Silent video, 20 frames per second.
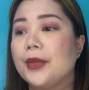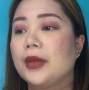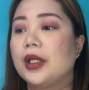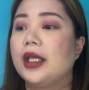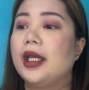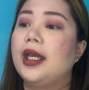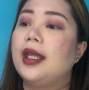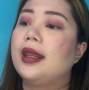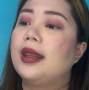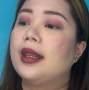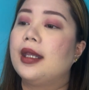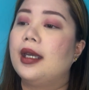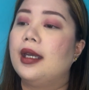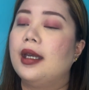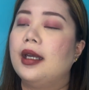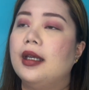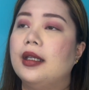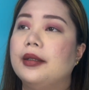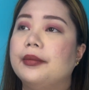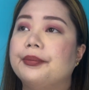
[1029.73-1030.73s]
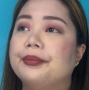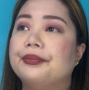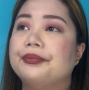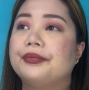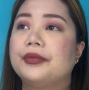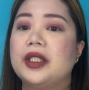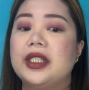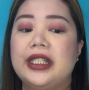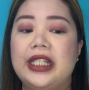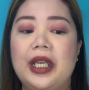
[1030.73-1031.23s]
And then,
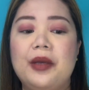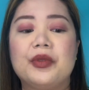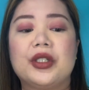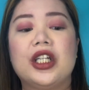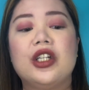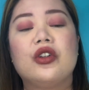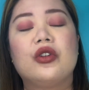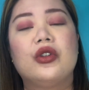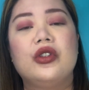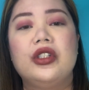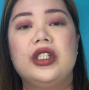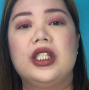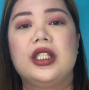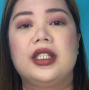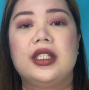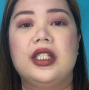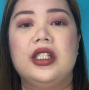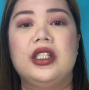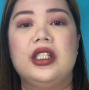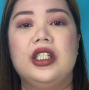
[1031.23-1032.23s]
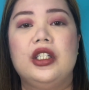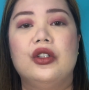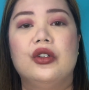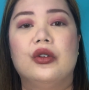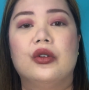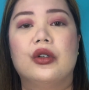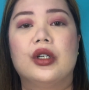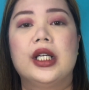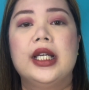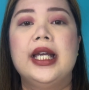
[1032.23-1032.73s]
same siya nung consistency
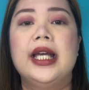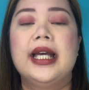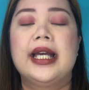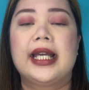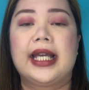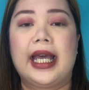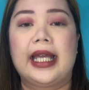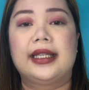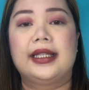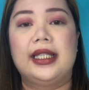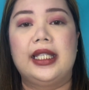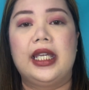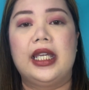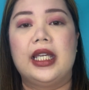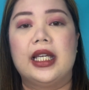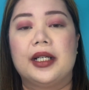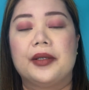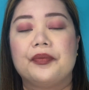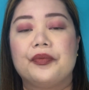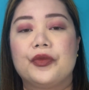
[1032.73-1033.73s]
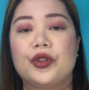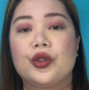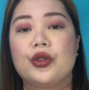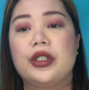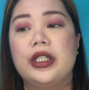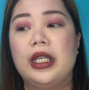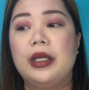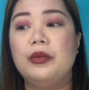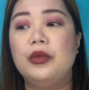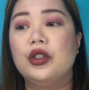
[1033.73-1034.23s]
nung Cattleya. So,
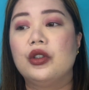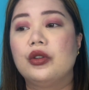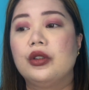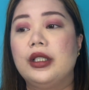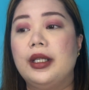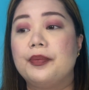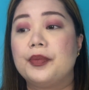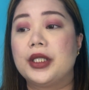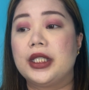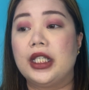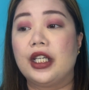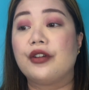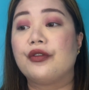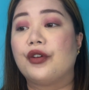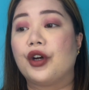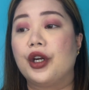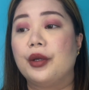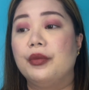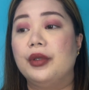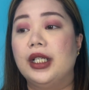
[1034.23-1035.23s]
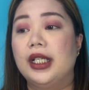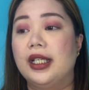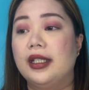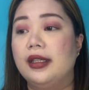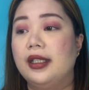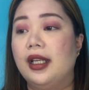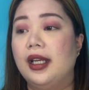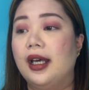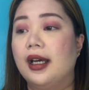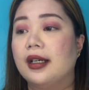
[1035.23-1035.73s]
same yung lipstick formula
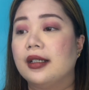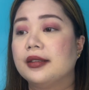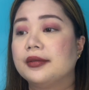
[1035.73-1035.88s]
nila.